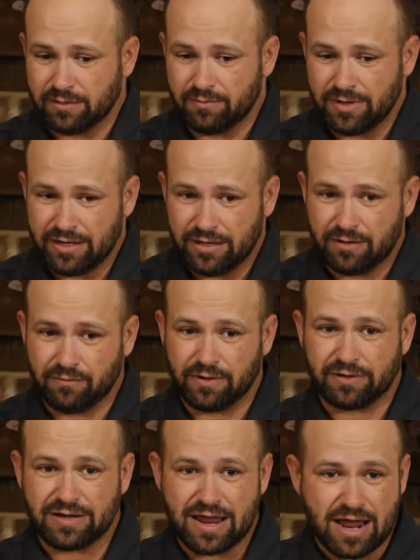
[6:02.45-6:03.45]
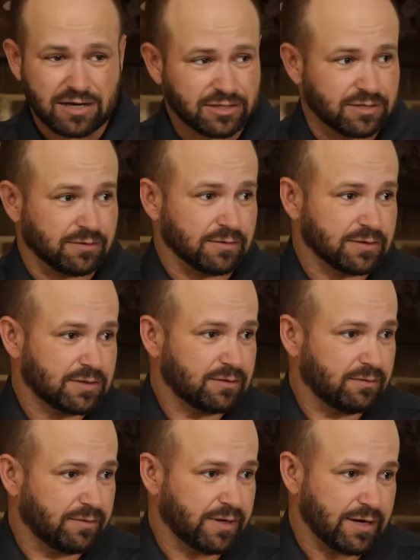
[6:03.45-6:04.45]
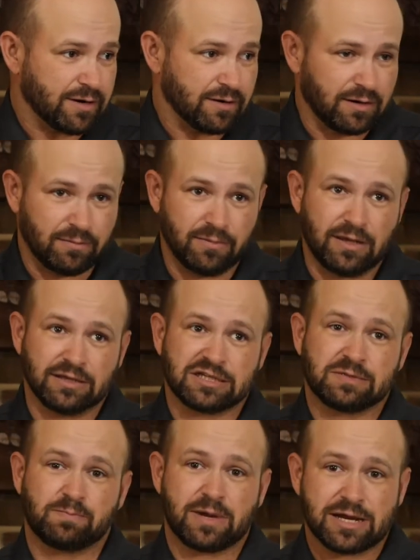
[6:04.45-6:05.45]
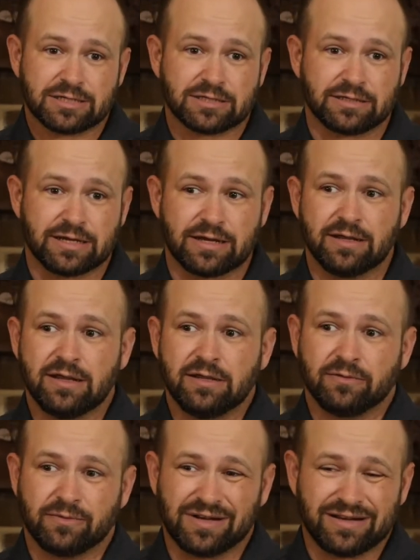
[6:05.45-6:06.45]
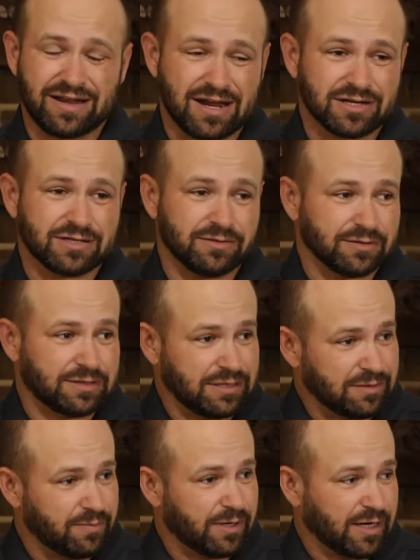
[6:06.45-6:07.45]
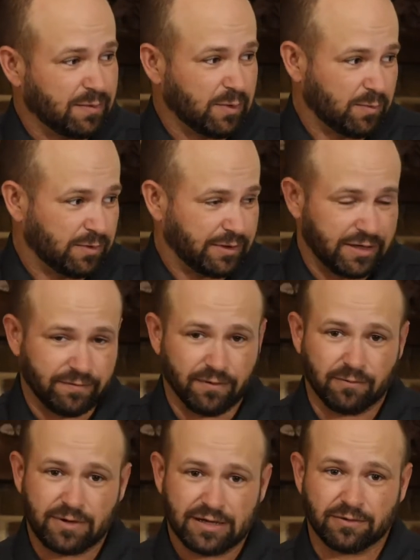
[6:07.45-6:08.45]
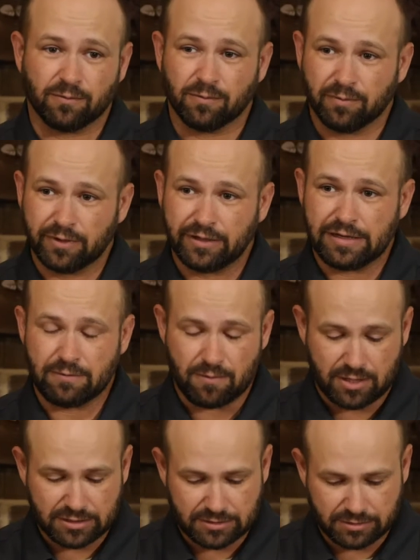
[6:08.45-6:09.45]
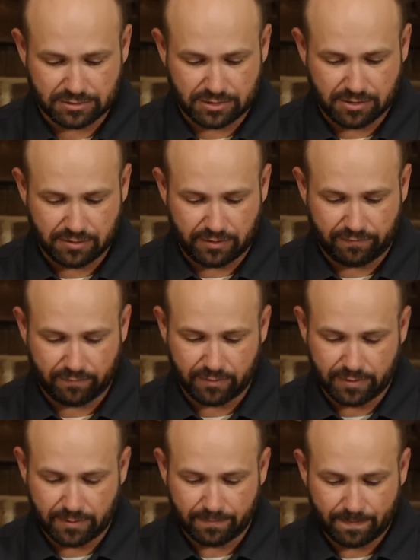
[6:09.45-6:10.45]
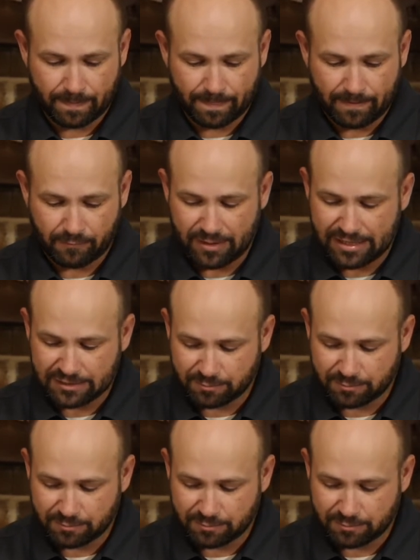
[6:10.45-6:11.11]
meeting with nationals there, and especially when a national did become a believer, we had to really watch their security for them. We had to